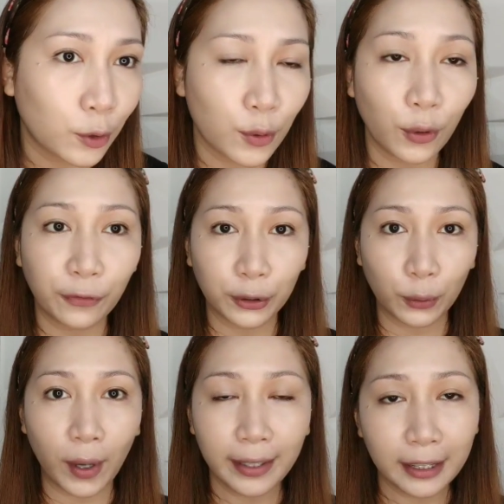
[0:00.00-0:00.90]
Just go
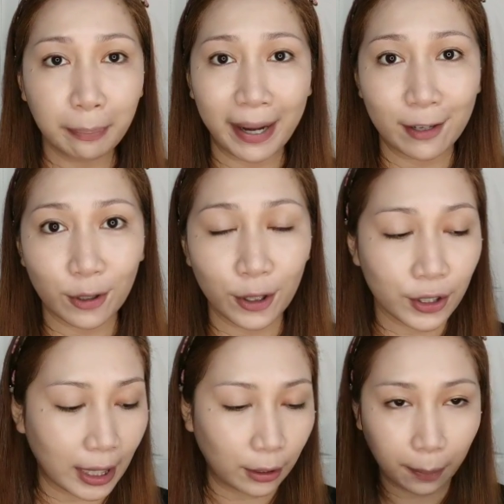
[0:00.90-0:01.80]
for 200
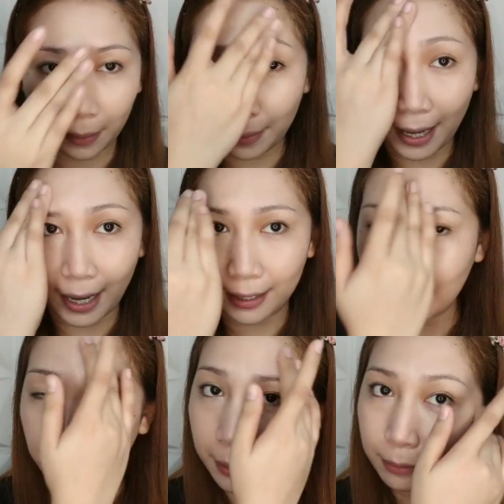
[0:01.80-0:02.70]
pesos. Ano pa ba
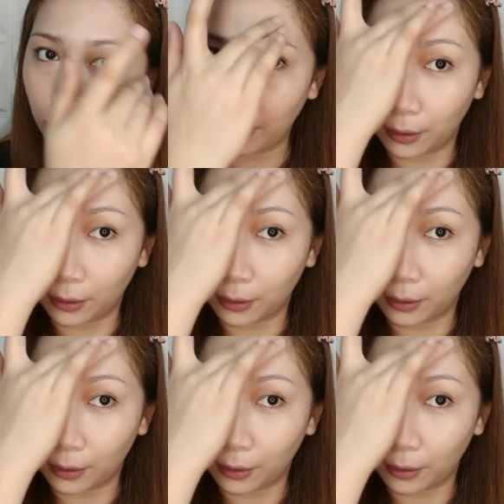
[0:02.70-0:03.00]
kahanapin mo?